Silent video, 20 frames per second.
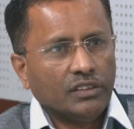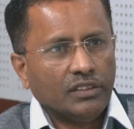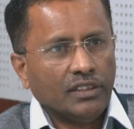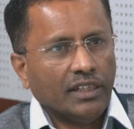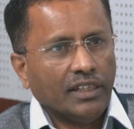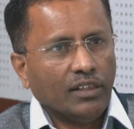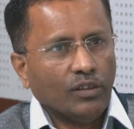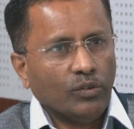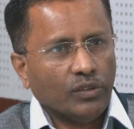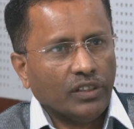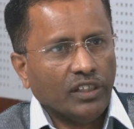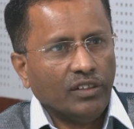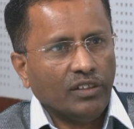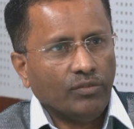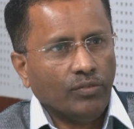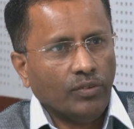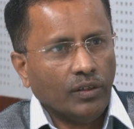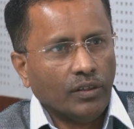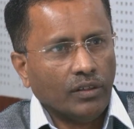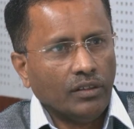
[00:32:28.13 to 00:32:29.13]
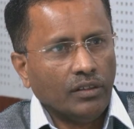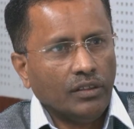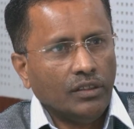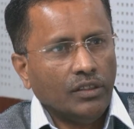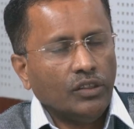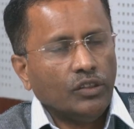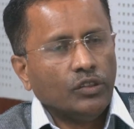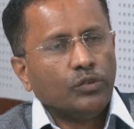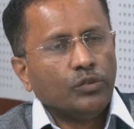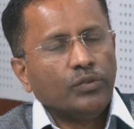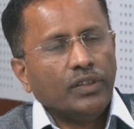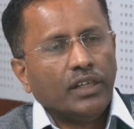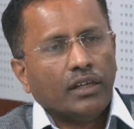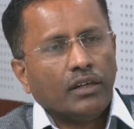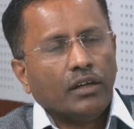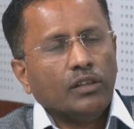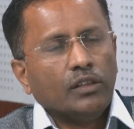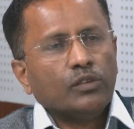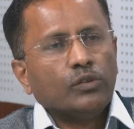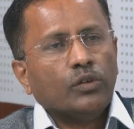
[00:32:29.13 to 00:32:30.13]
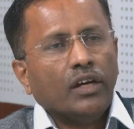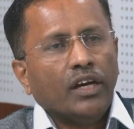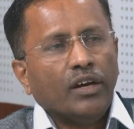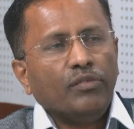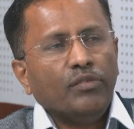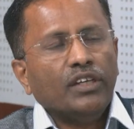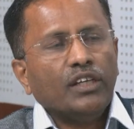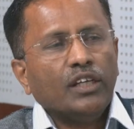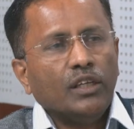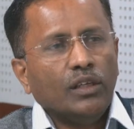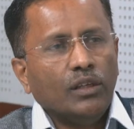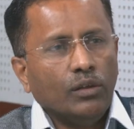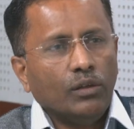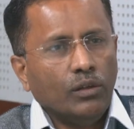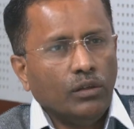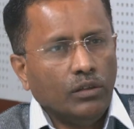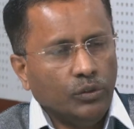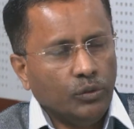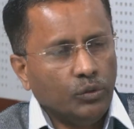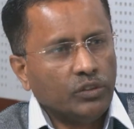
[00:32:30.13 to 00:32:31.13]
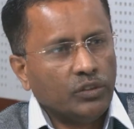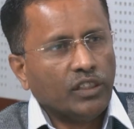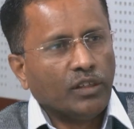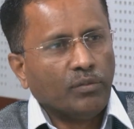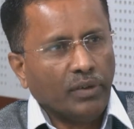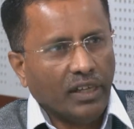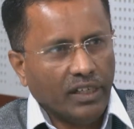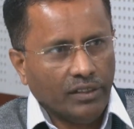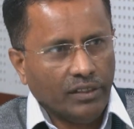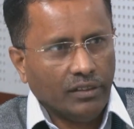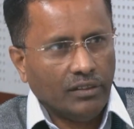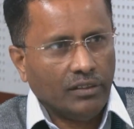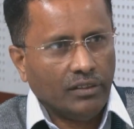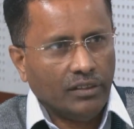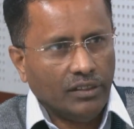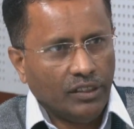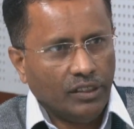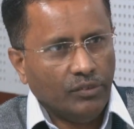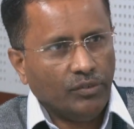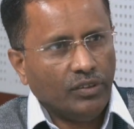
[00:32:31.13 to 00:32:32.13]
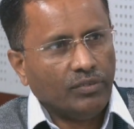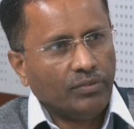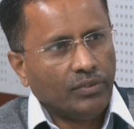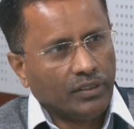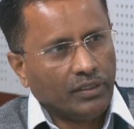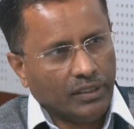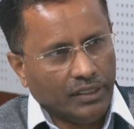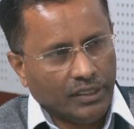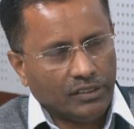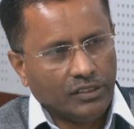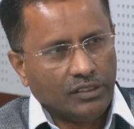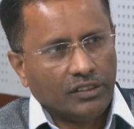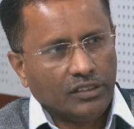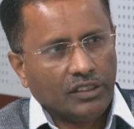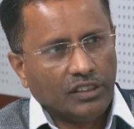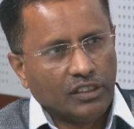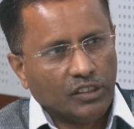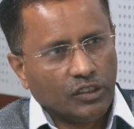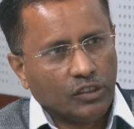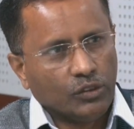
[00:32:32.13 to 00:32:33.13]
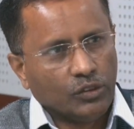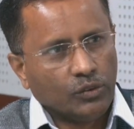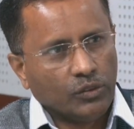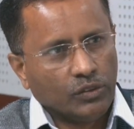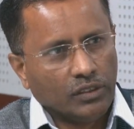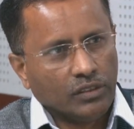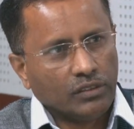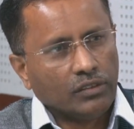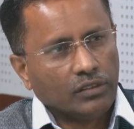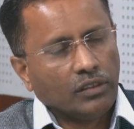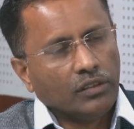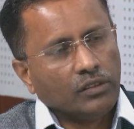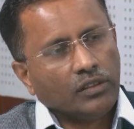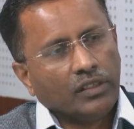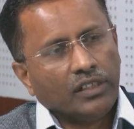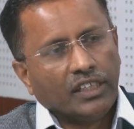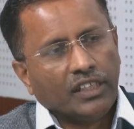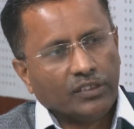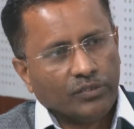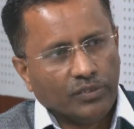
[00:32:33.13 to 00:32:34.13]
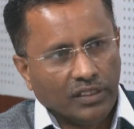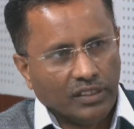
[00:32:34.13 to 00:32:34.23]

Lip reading: are looking for, so we are also having a user manual, even for the existing institutions also, and as well as